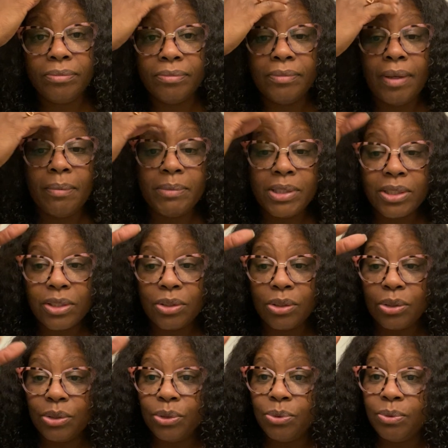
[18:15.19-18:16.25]
I'm just
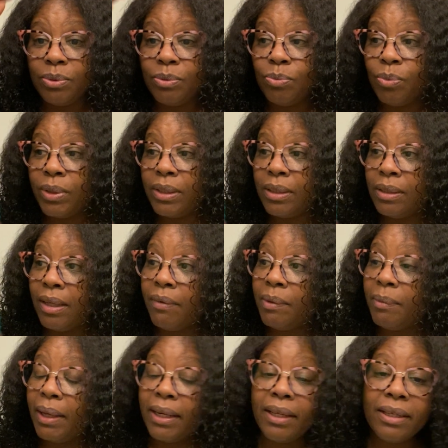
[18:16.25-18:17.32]
going to do what
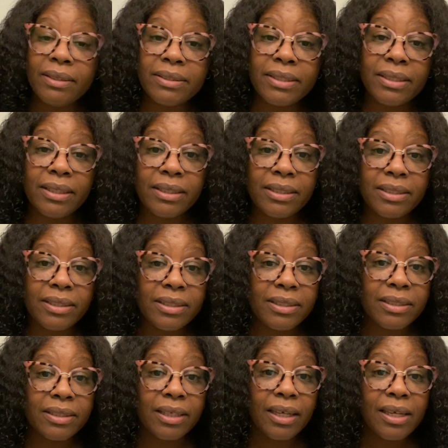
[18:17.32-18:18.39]
everybody else does
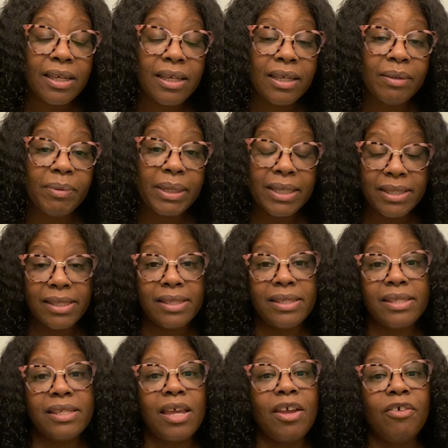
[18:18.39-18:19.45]
because it's
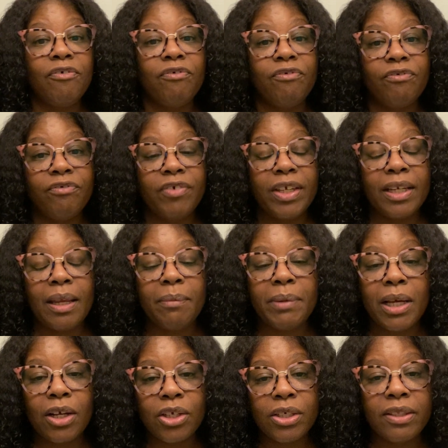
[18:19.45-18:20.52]
safe. And I'm
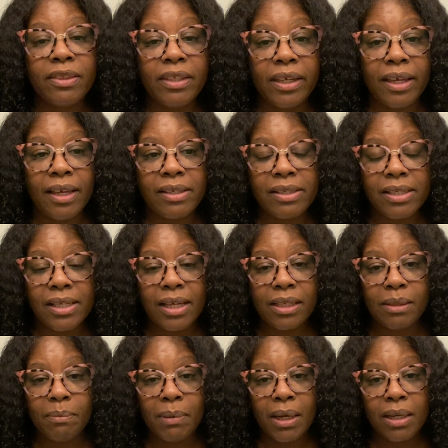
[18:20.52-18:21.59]
not going to think
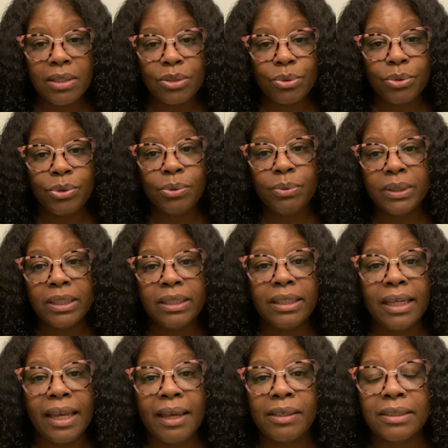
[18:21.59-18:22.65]
outside the box or do
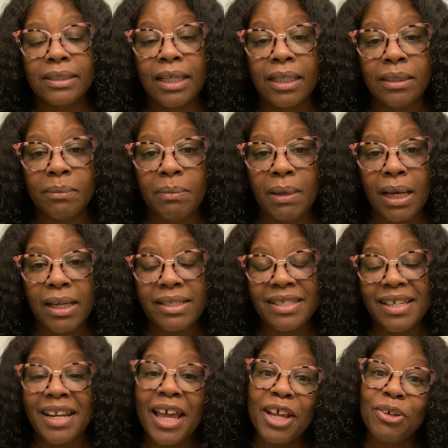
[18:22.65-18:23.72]
anything outside the box.
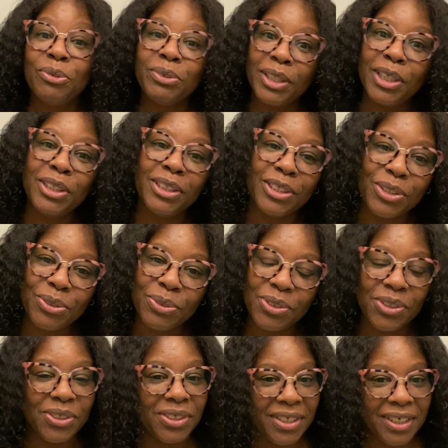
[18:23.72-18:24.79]
And I don't think that you
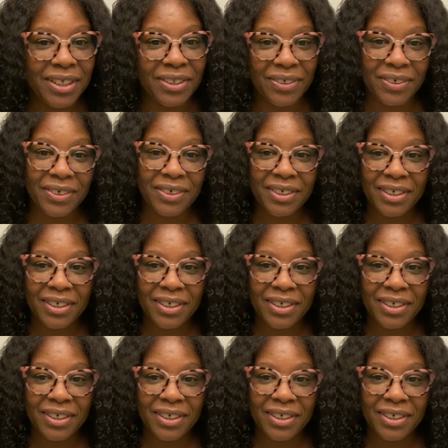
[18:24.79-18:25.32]
should either.